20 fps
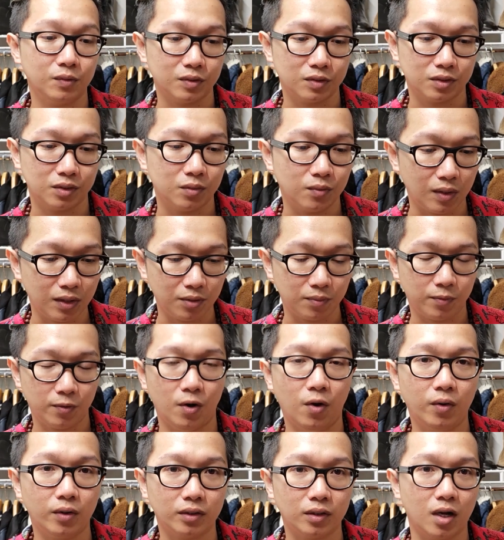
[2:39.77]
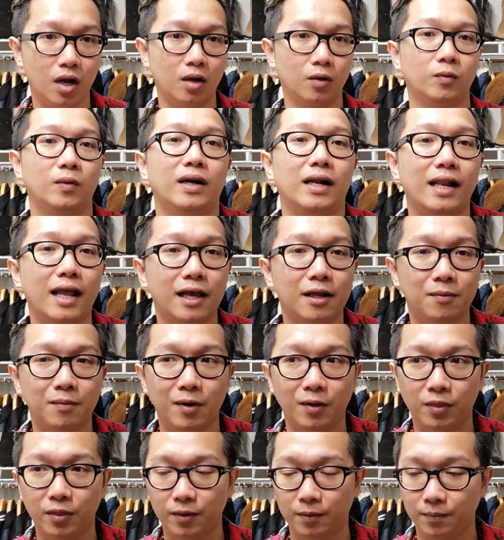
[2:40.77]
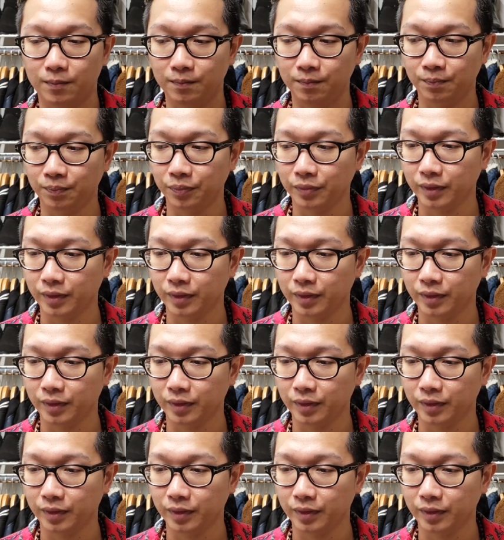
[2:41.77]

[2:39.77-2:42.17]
will see what the pro and con what I like about them.